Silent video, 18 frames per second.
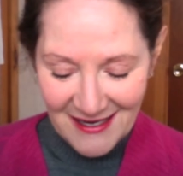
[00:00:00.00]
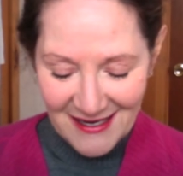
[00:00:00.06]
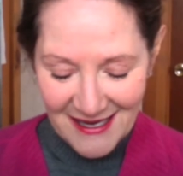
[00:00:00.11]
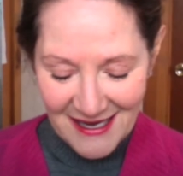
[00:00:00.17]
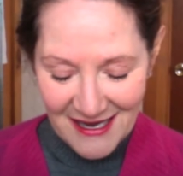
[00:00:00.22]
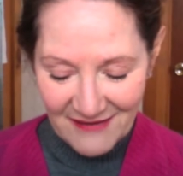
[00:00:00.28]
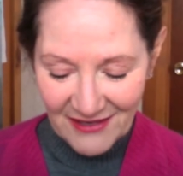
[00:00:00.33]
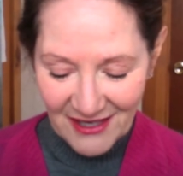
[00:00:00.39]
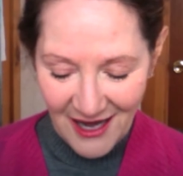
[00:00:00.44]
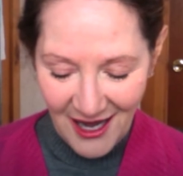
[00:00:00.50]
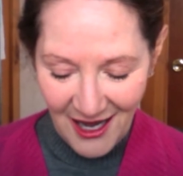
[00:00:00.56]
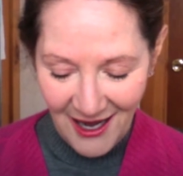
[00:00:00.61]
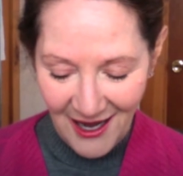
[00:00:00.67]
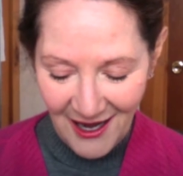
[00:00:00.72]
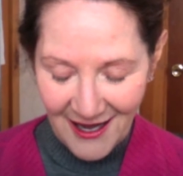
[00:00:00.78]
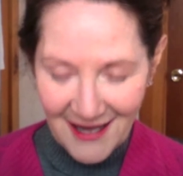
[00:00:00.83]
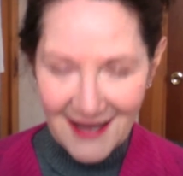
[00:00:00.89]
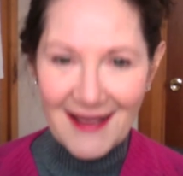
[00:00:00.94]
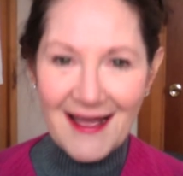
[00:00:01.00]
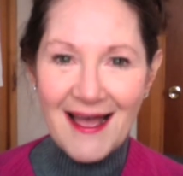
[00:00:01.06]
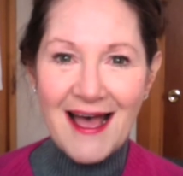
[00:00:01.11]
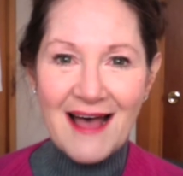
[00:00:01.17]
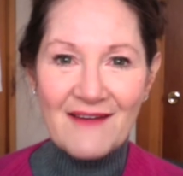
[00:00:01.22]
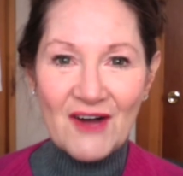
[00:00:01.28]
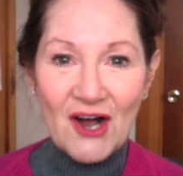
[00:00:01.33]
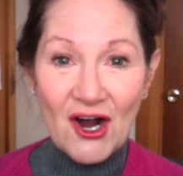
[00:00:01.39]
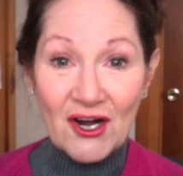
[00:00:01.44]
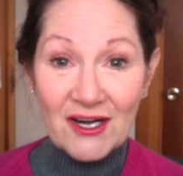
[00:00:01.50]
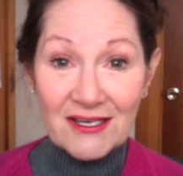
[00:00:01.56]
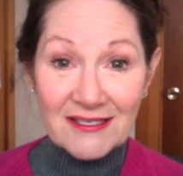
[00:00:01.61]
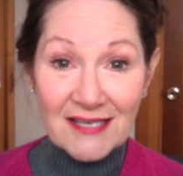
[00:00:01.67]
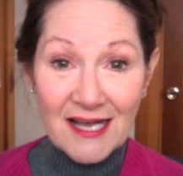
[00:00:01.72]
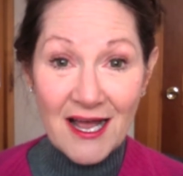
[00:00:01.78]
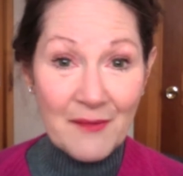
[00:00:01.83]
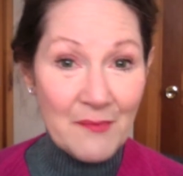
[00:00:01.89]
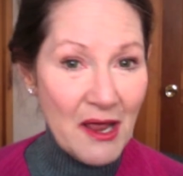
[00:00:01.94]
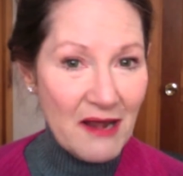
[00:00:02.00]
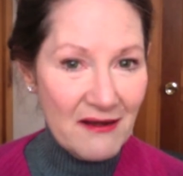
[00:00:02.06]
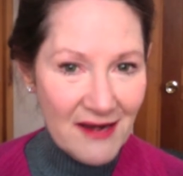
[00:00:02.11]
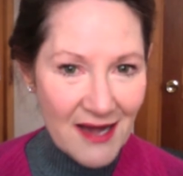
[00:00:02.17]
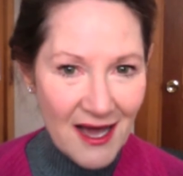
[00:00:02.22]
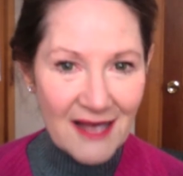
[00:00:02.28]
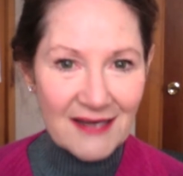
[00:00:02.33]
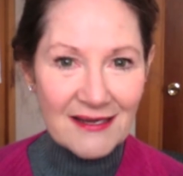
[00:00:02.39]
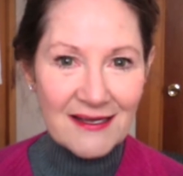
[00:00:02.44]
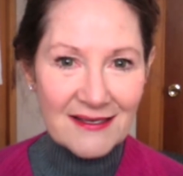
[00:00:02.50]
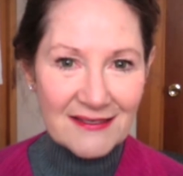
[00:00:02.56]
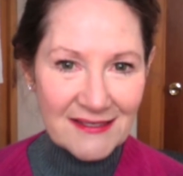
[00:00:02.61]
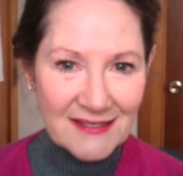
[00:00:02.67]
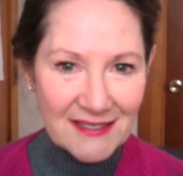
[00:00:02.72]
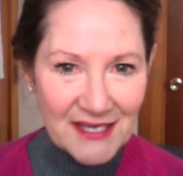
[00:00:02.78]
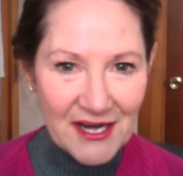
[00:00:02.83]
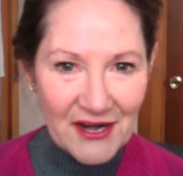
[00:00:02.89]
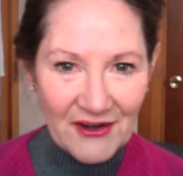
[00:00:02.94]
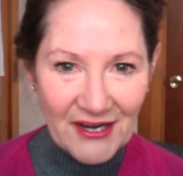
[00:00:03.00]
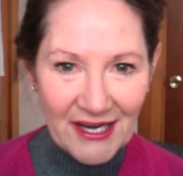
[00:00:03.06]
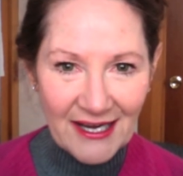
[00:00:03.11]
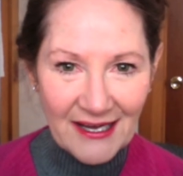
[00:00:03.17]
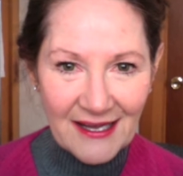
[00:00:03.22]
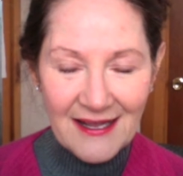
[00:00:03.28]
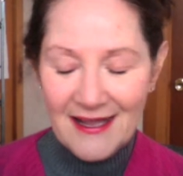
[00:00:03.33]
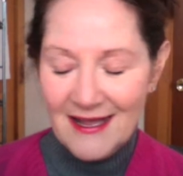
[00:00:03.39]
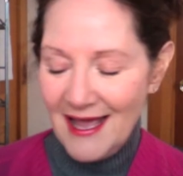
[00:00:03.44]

even I have a hard time not staring.